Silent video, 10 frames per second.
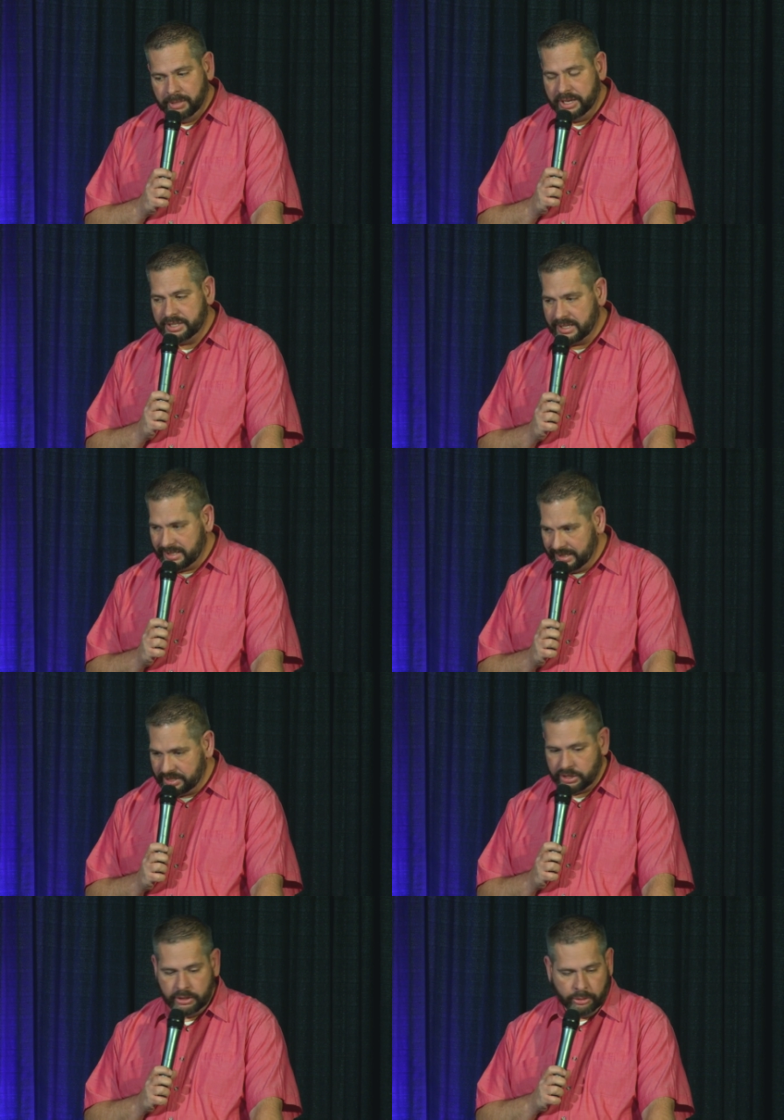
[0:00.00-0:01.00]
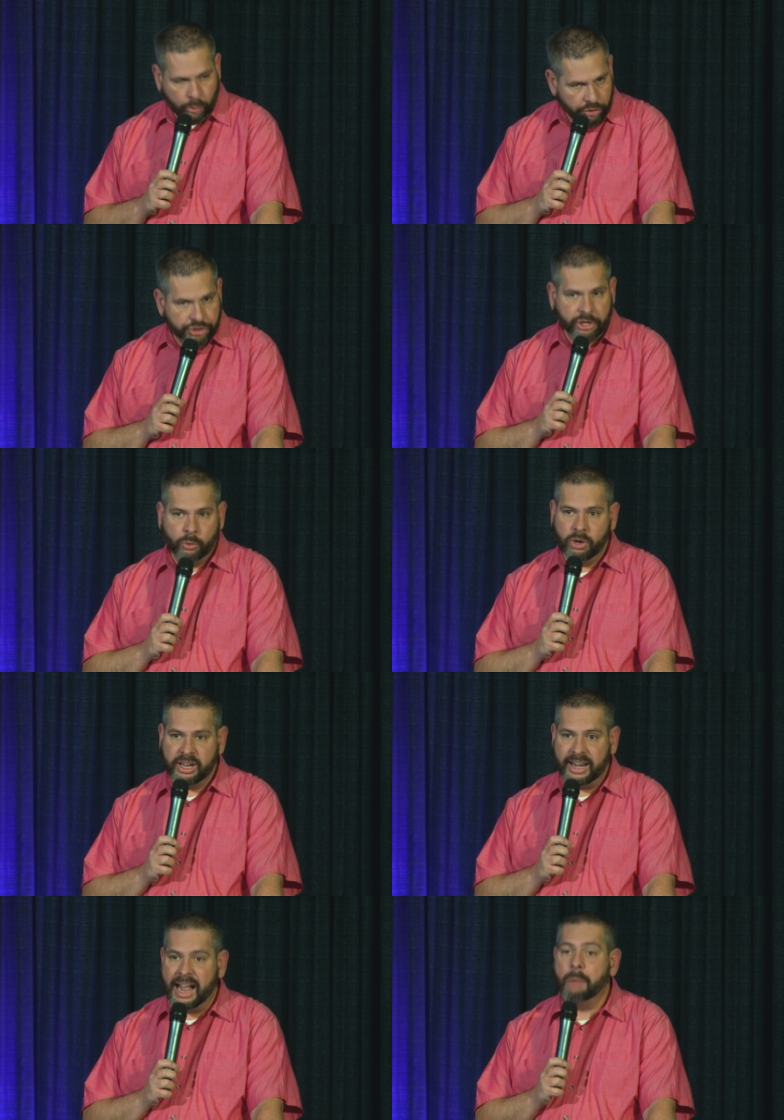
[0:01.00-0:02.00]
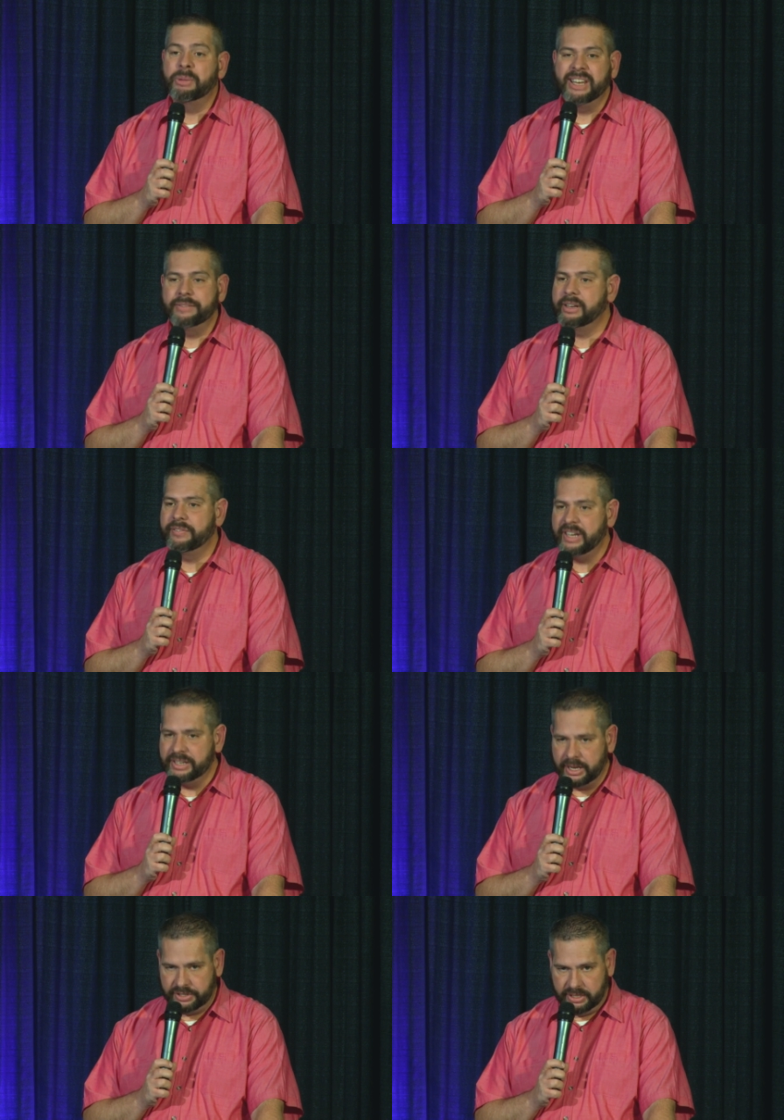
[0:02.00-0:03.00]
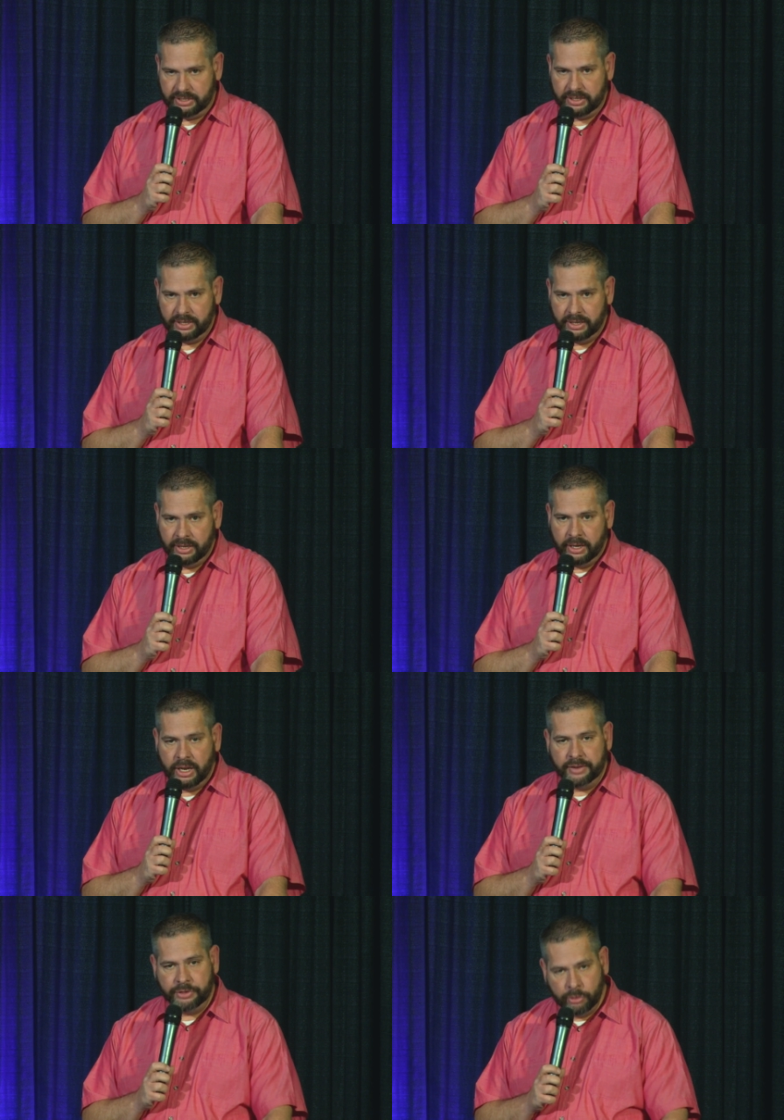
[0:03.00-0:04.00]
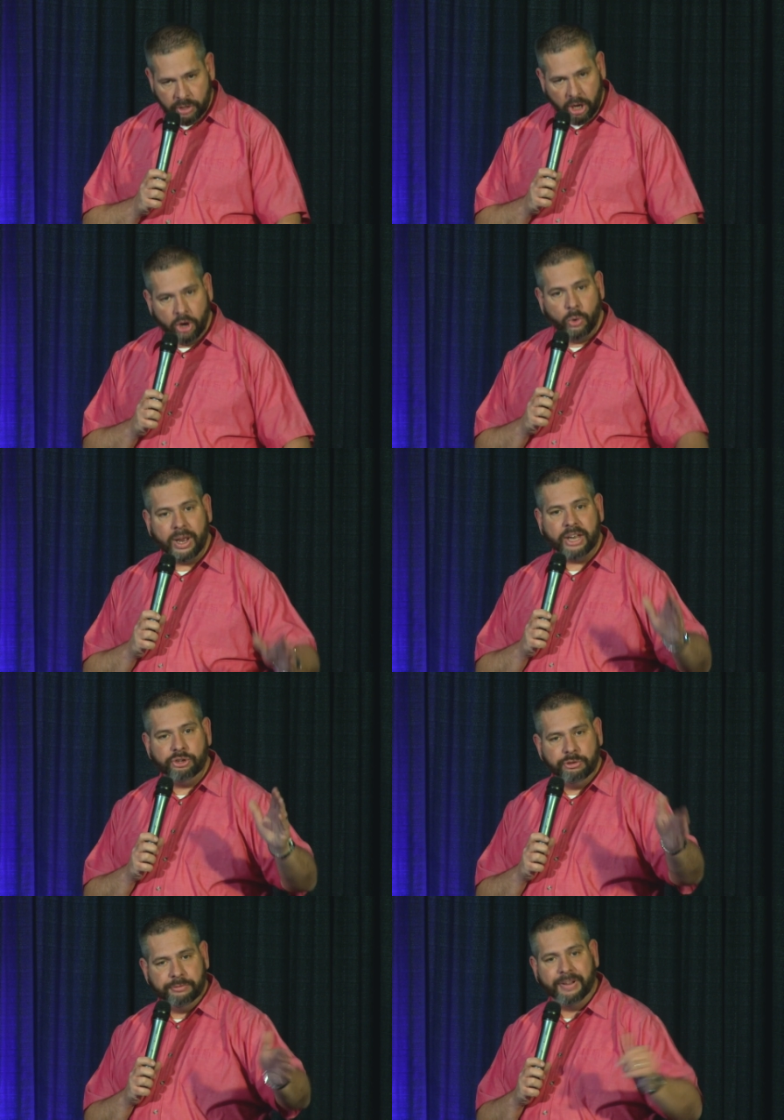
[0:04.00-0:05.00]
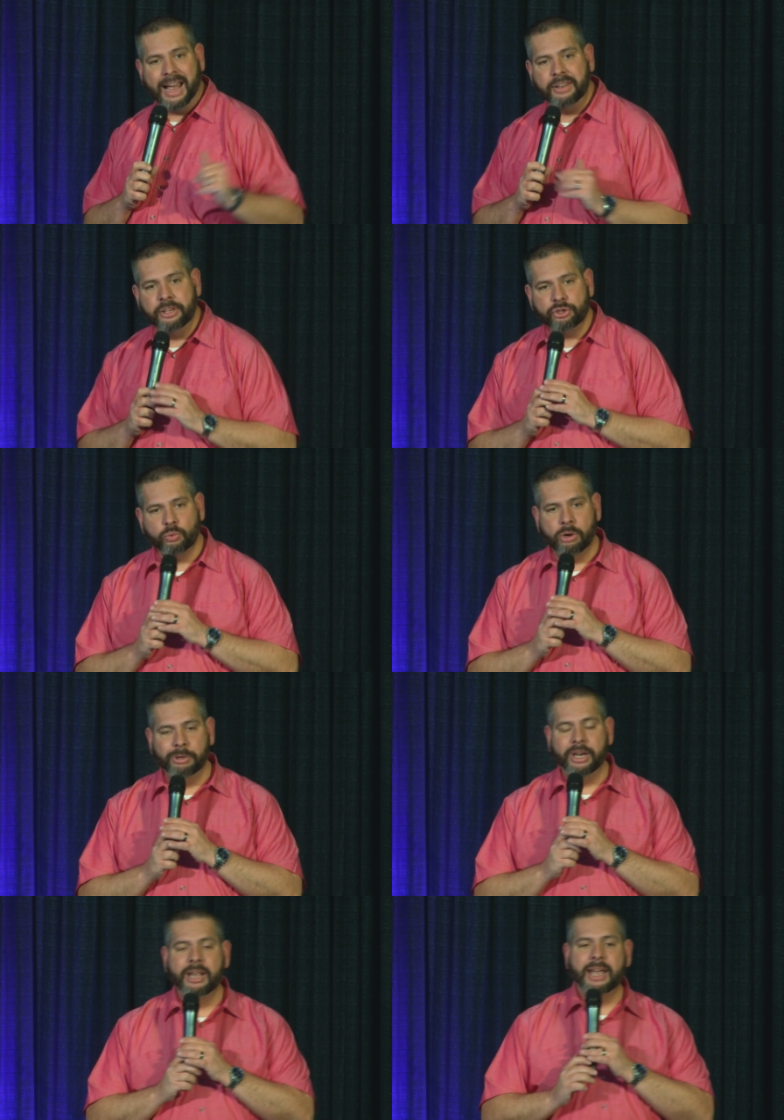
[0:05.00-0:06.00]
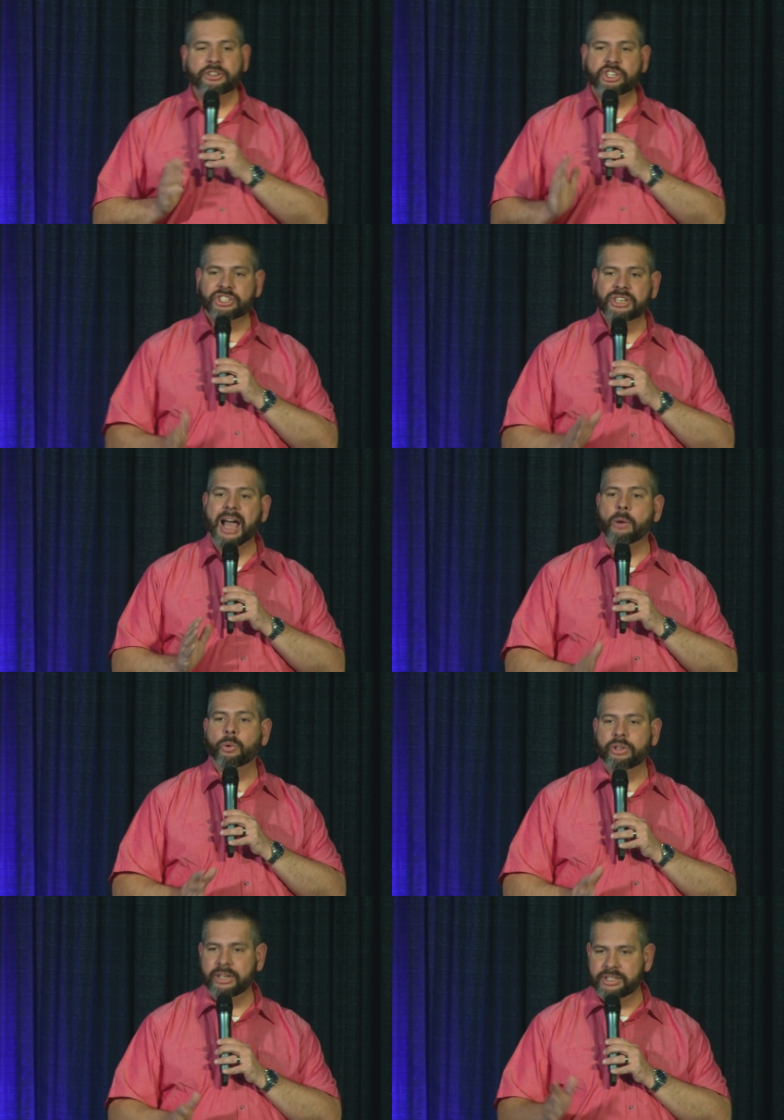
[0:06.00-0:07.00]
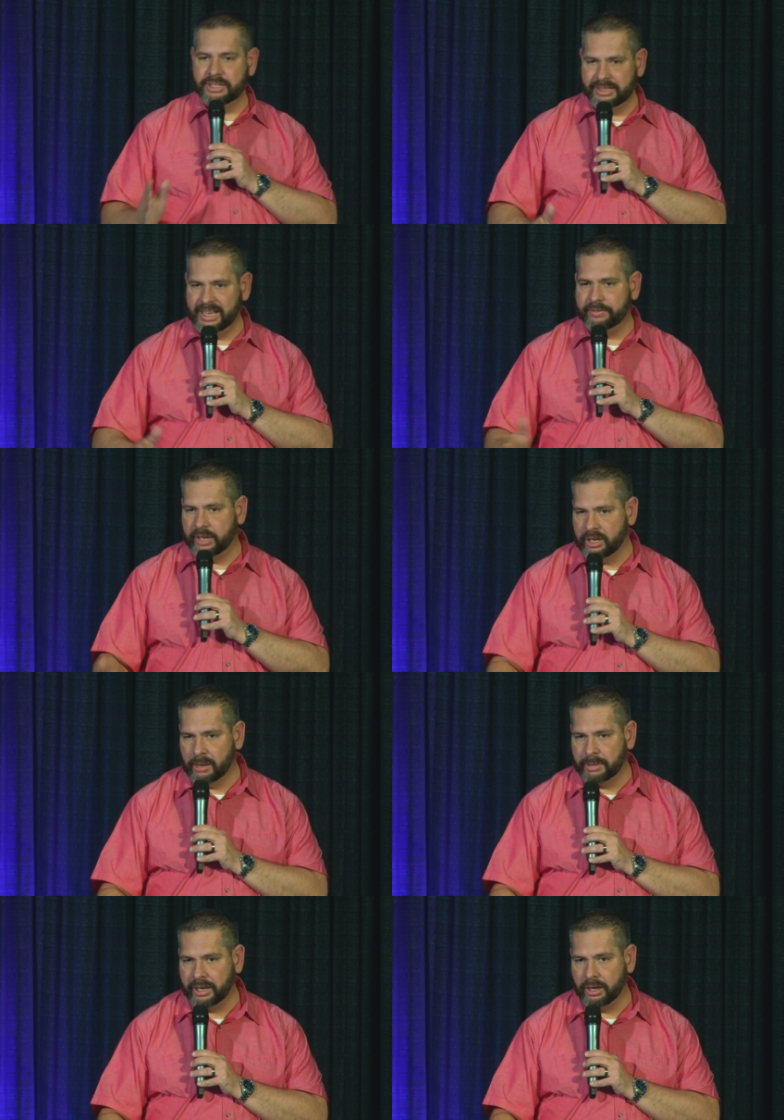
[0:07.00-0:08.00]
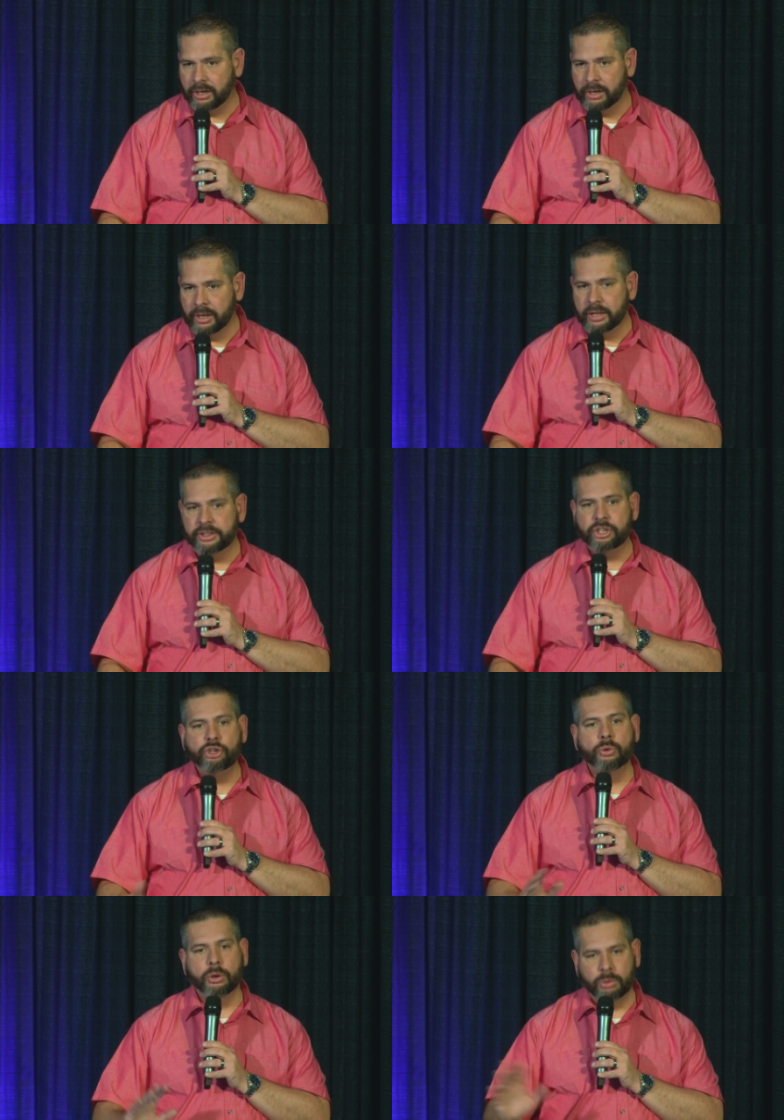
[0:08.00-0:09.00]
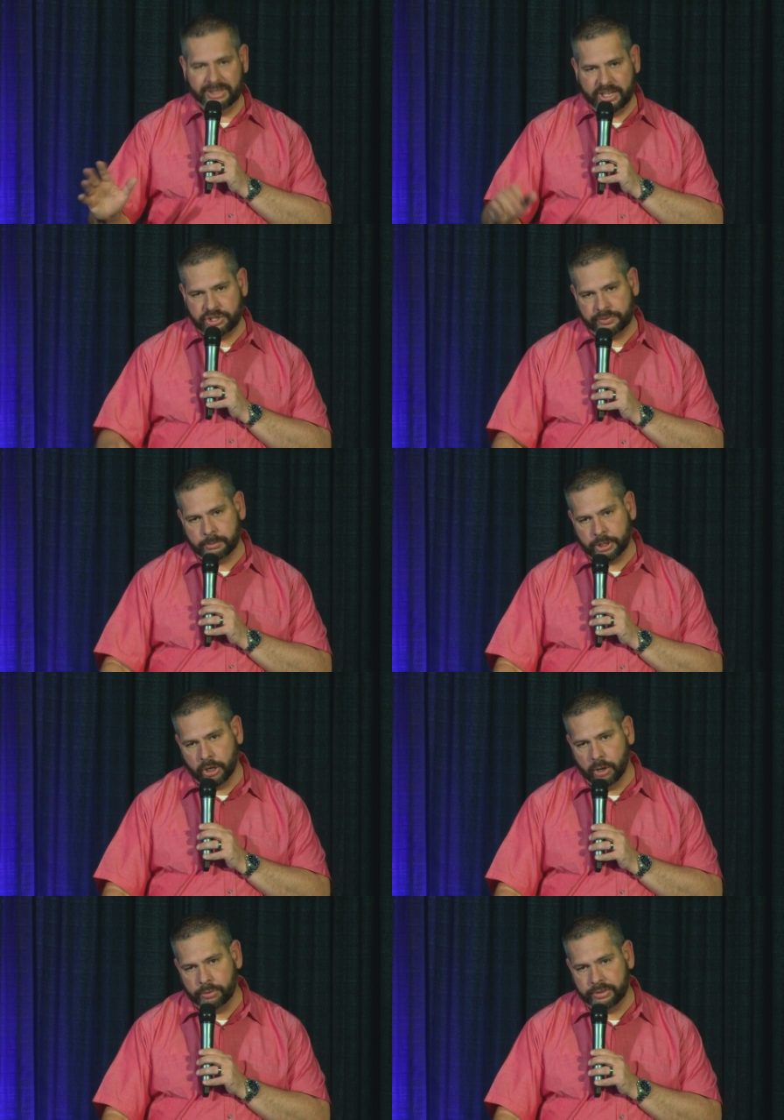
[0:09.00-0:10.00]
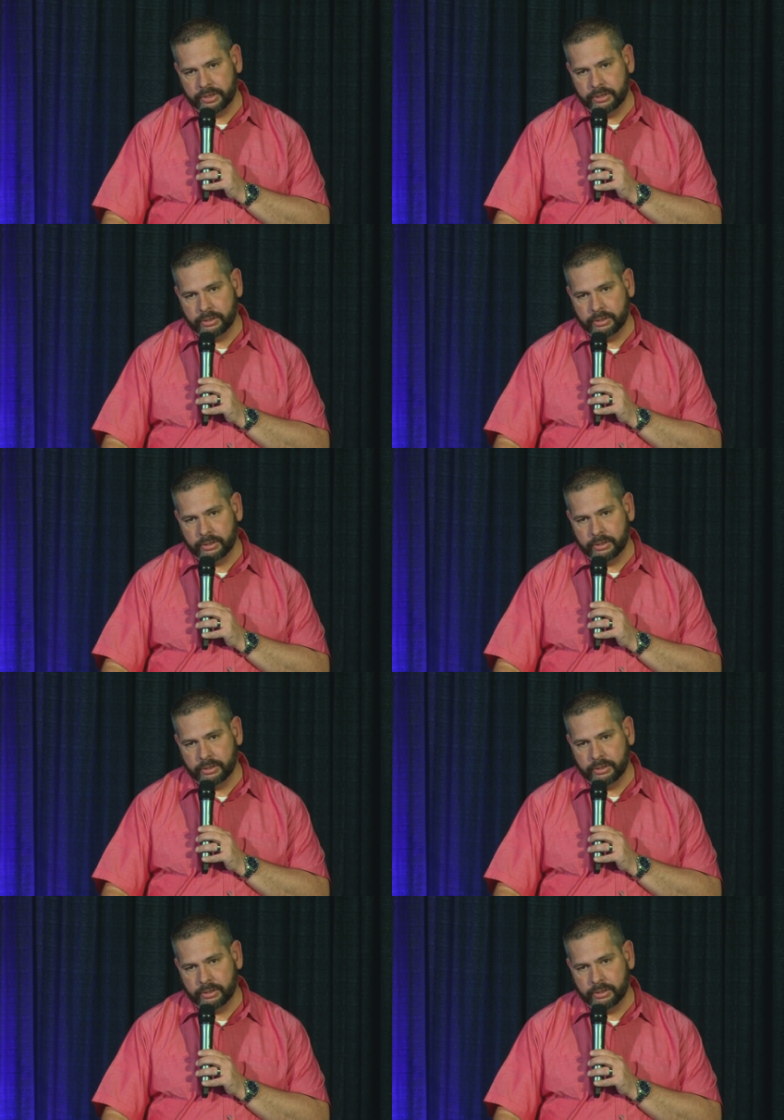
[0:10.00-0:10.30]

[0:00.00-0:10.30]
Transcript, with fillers: But he says, Listen, the Lord's going to work it out, but even if he doesn't, if you go and you find this woman and she's not willing to leave and come here, then you are released from your oath.